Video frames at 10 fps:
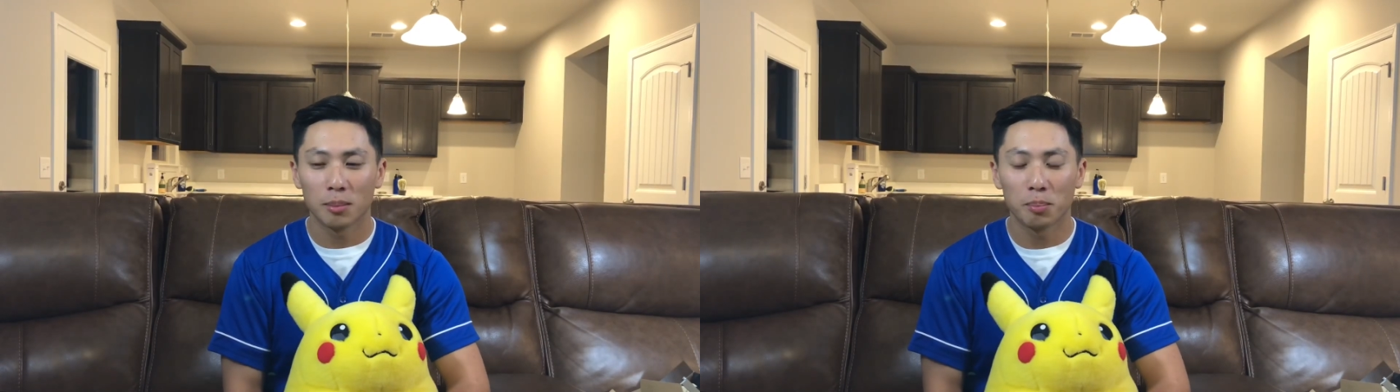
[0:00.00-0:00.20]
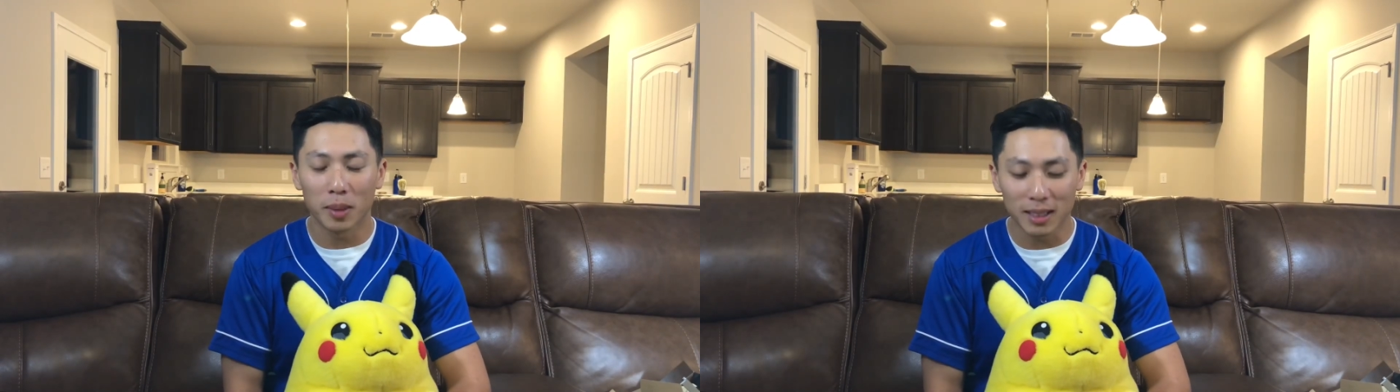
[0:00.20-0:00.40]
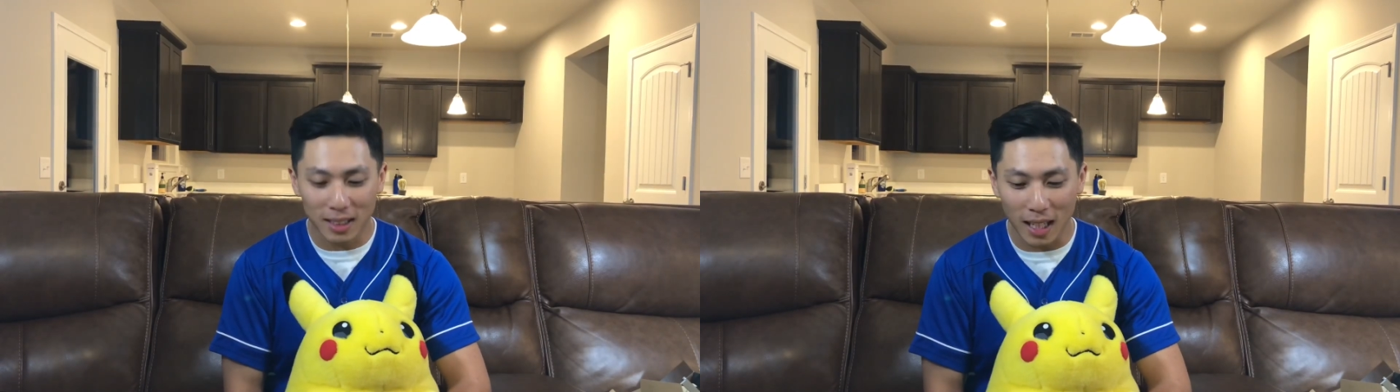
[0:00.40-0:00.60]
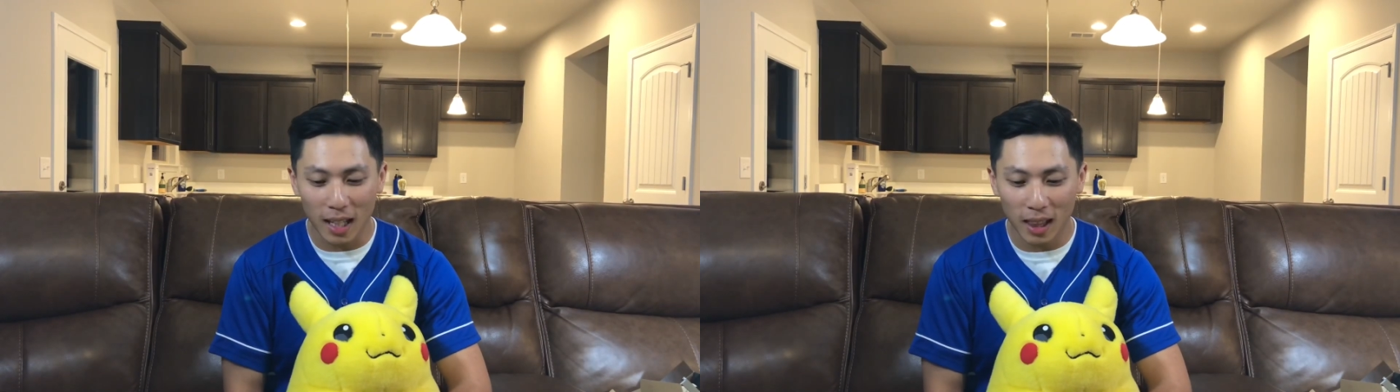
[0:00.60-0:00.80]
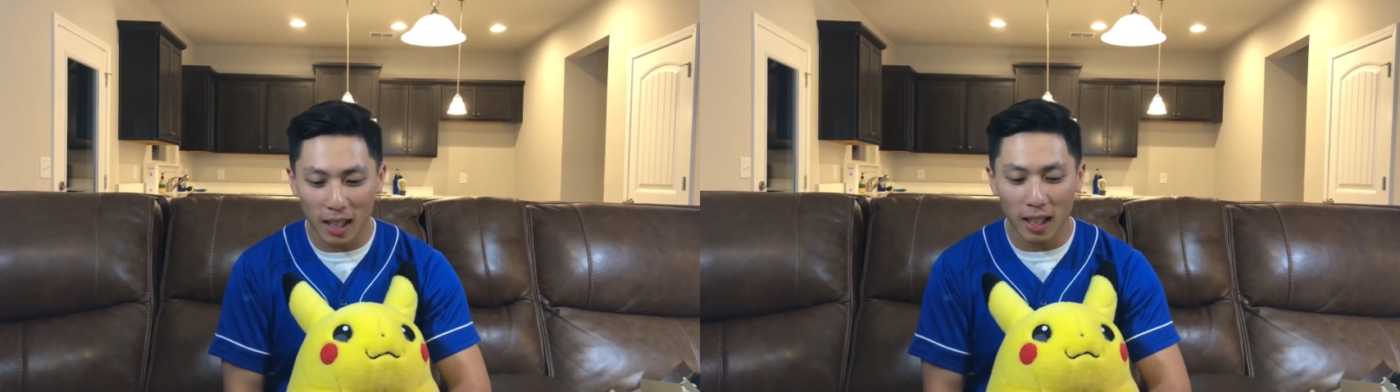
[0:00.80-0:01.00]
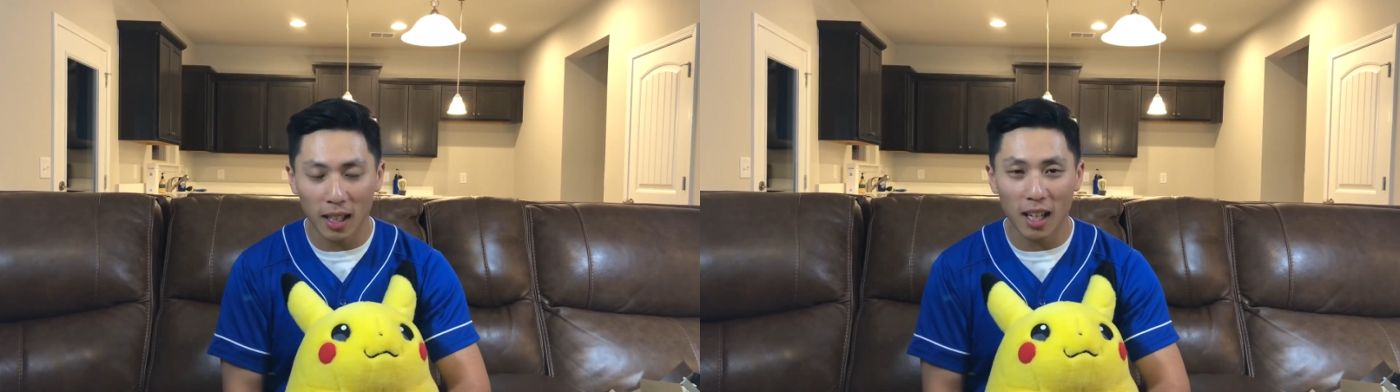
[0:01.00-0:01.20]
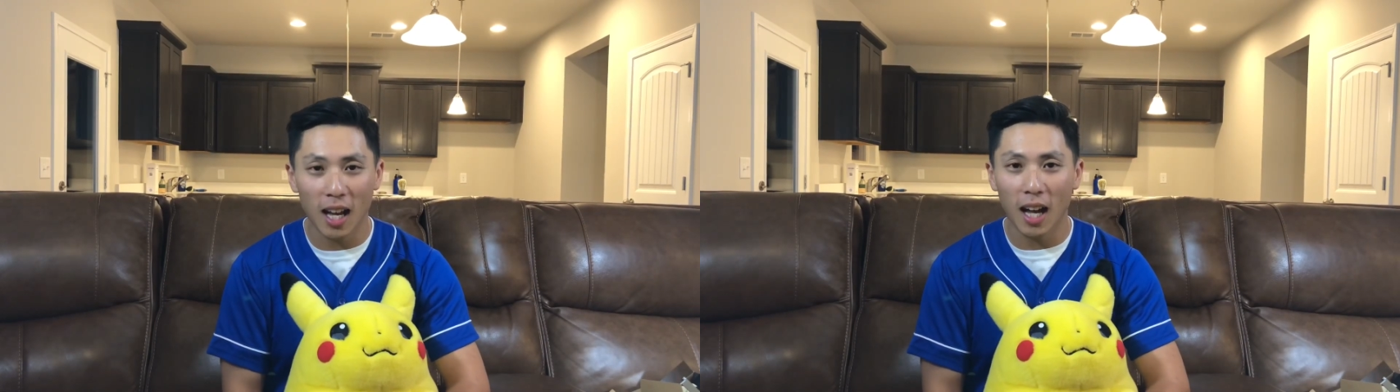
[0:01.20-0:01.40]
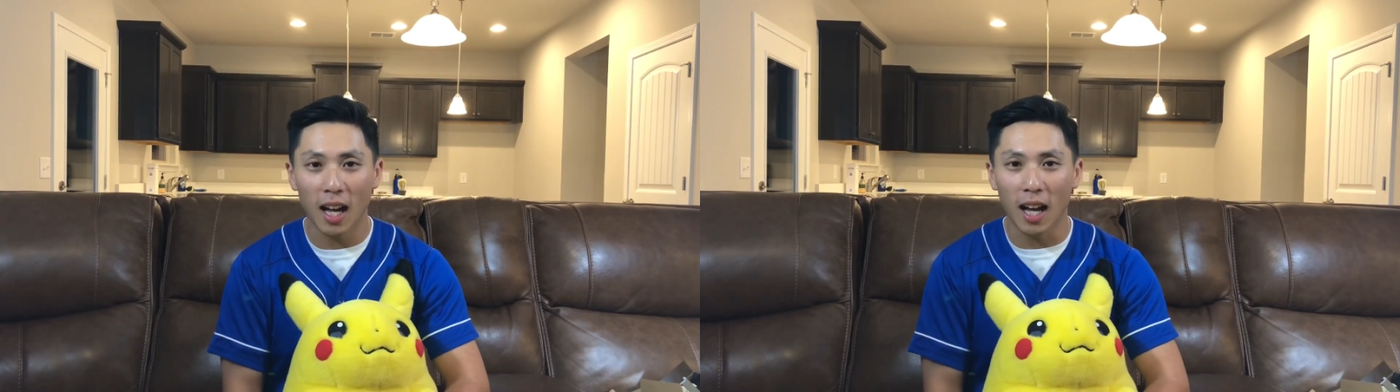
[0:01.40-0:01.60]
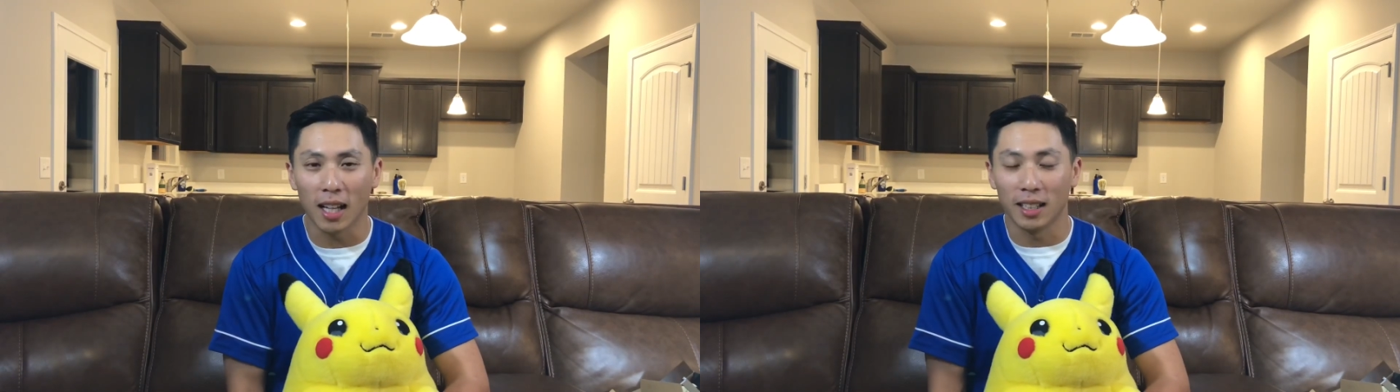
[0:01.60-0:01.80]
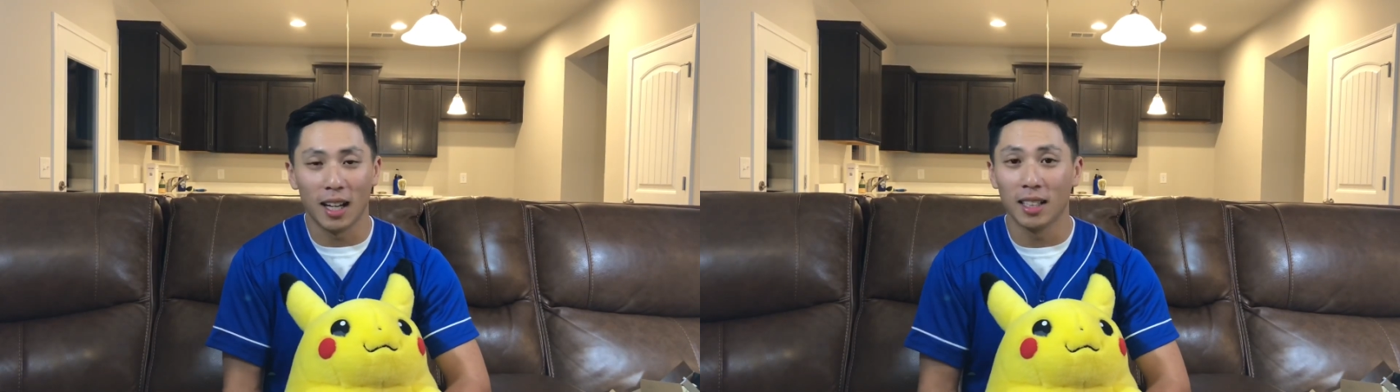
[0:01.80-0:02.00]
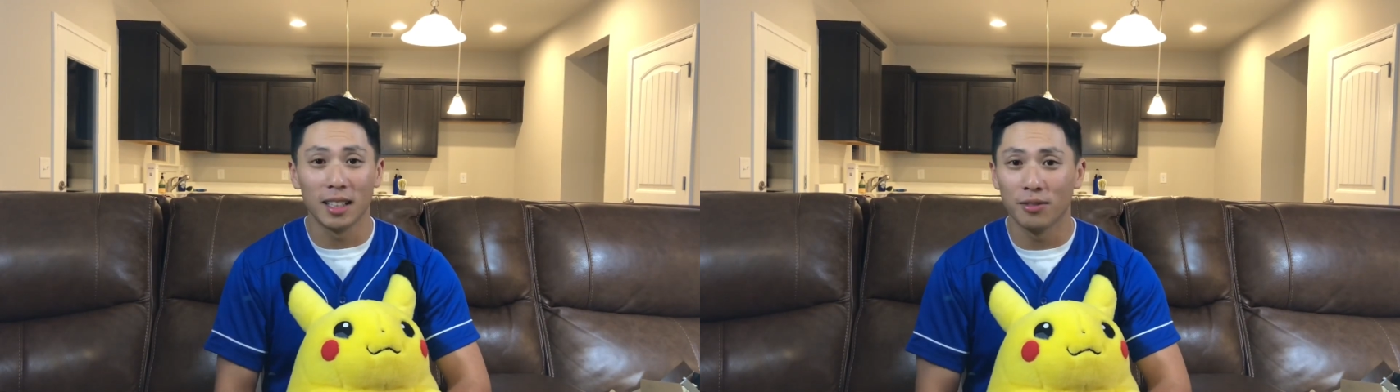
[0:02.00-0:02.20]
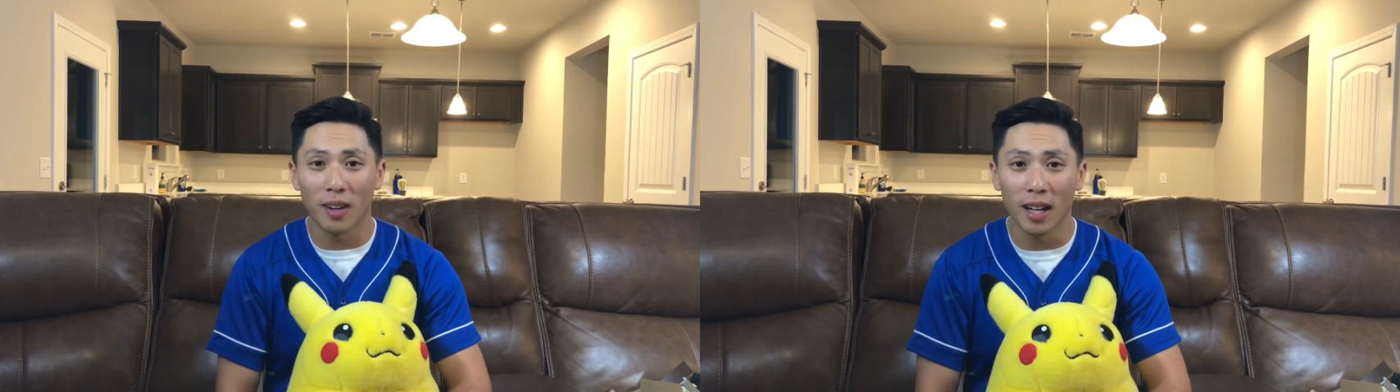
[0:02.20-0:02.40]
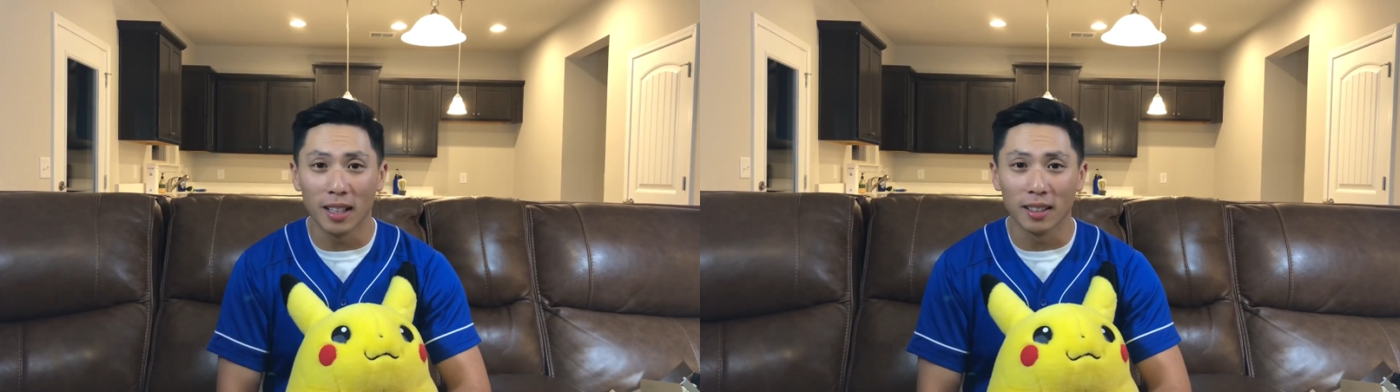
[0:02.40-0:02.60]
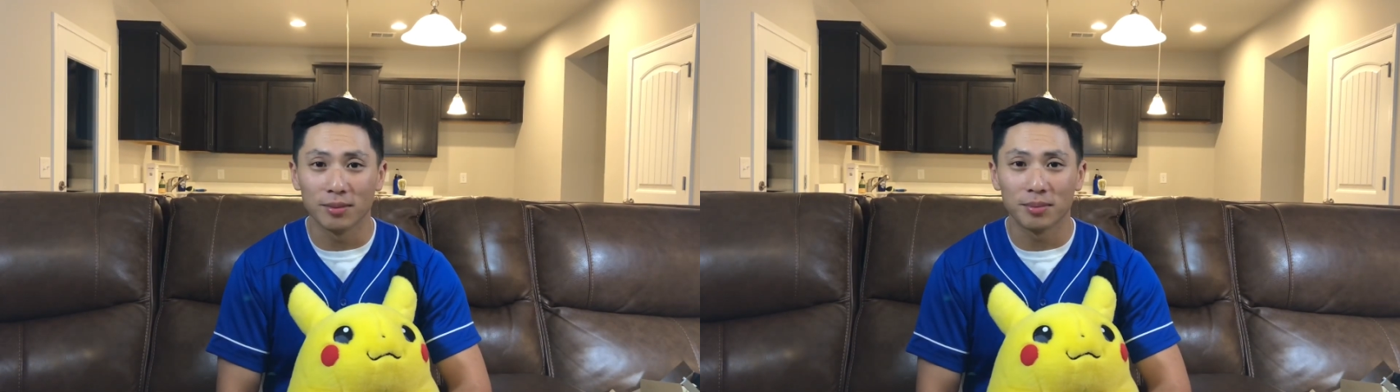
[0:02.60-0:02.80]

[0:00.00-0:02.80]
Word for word: But sadly, I, I didn't find it.